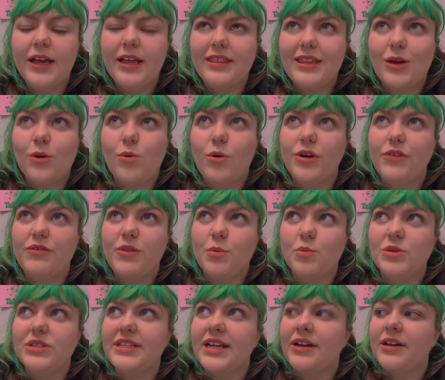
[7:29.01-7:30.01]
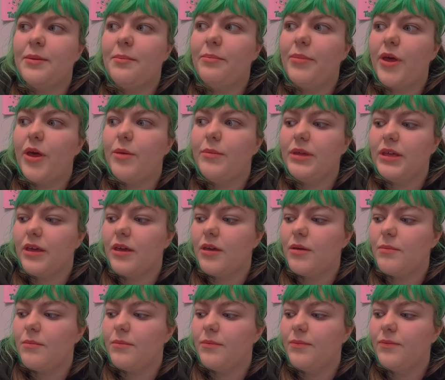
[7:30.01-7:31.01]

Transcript: think one of them was down in Birmingham.